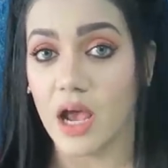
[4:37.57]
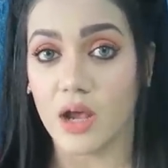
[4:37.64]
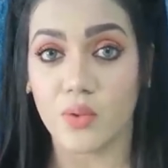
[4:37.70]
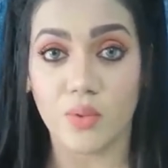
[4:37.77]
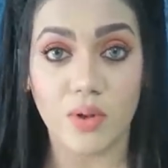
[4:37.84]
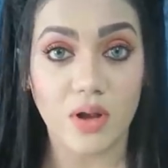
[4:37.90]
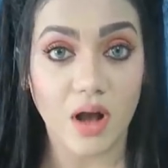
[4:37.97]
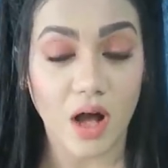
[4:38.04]
It
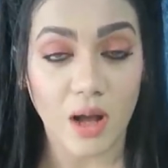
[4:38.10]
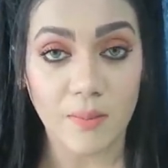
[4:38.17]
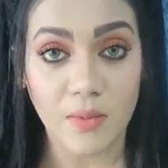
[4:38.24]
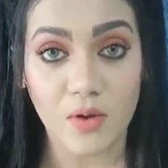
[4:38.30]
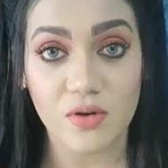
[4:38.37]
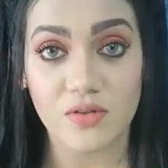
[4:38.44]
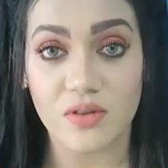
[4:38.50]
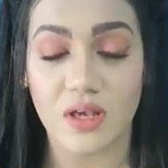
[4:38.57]
will calm
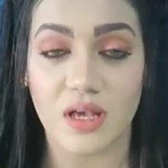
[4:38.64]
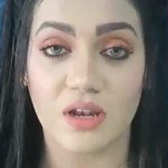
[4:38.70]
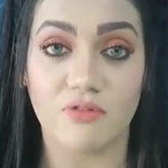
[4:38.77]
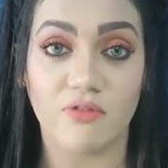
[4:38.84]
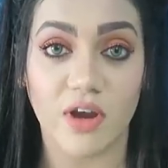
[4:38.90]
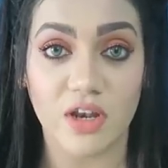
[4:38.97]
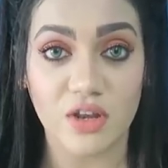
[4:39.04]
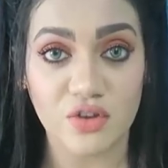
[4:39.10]
your
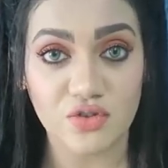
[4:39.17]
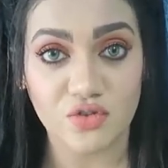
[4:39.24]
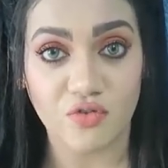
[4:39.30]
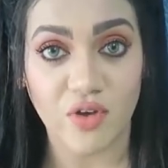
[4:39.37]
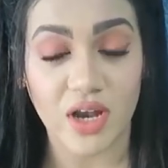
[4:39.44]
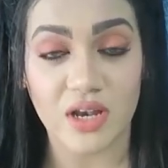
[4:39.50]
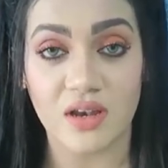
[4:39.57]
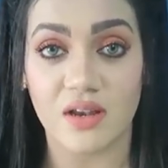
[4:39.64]
skin, reduce
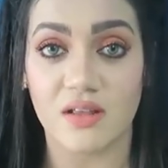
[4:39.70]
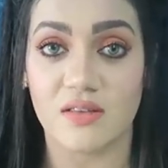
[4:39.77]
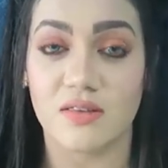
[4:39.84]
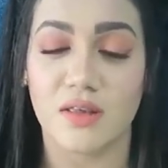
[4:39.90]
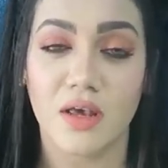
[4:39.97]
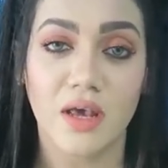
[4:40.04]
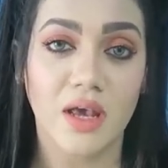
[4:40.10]
redness.